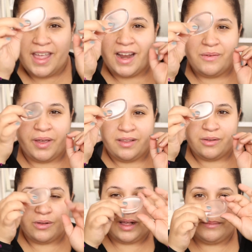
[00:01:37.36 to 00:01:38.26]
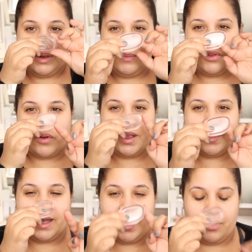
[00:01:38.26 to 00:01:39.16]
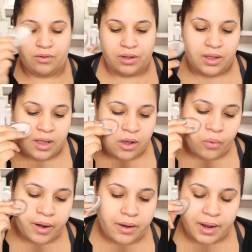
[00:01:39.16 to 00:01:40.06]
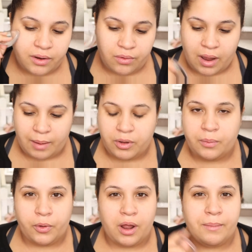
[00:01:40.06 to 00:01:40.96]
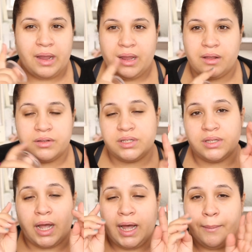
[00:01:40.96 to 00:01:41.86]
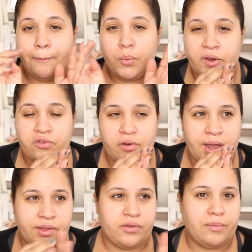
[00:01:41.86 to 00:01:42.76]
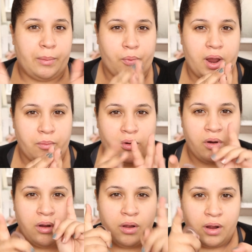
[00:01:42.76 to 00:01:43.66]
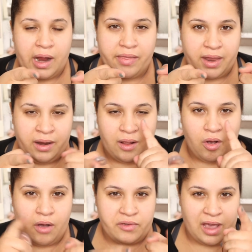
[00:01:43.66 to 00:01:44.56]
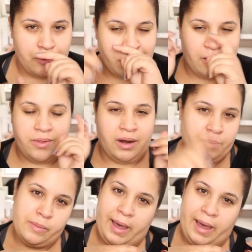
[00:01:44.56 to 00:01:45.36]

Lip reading: Anyway, so I'm gonna be trying that out. I'm gonna put on my moisturizer, my primer, and then off camera, and then I'll be